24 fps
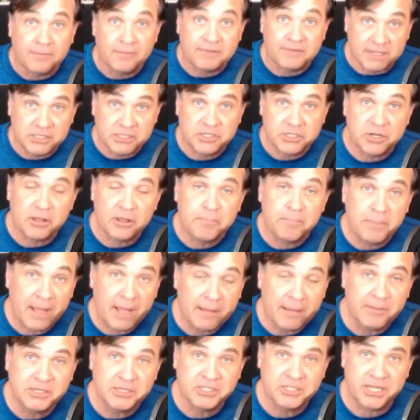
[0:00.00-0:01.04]
digital
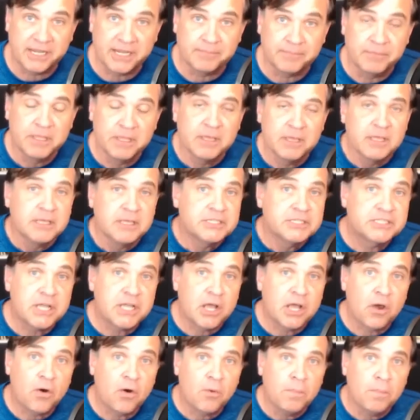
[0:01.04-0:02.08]
publishing.
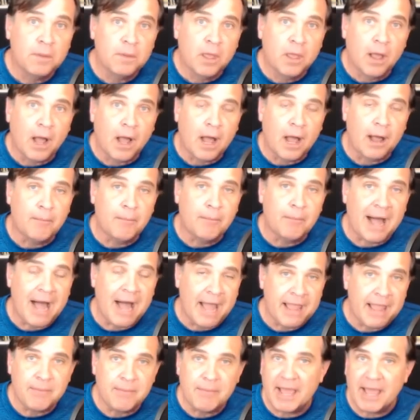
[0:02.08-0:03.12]
So
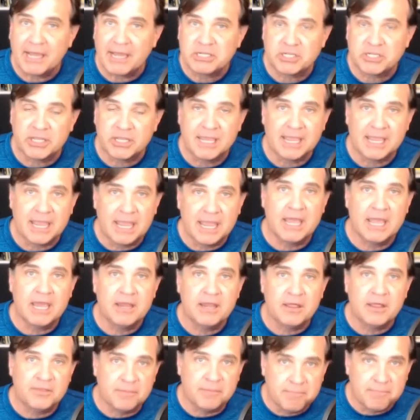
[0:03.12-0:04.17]
I am actually
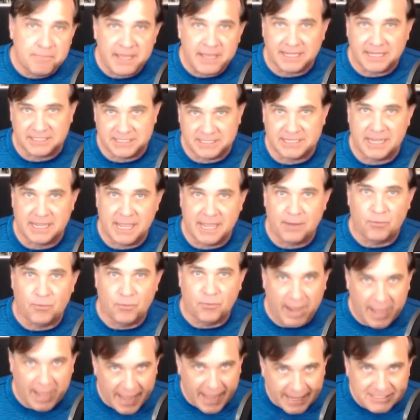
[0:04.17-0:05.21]
in the midst,
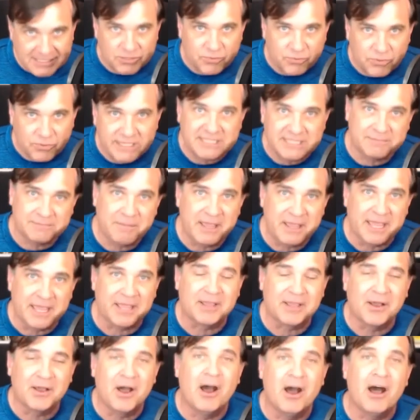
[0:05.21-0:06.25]
as we speak,
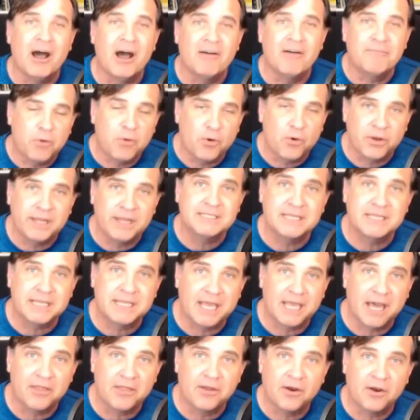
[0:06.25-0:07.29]
of putting
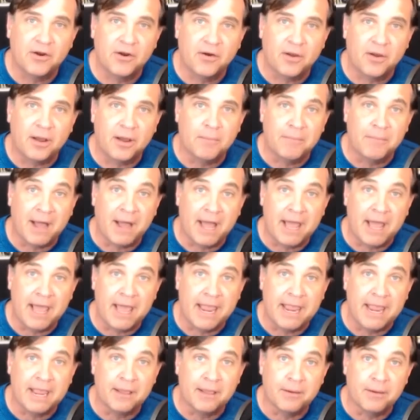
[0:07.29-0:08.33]
together
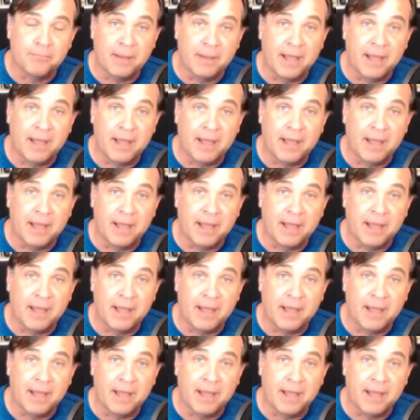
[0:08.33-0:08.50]
my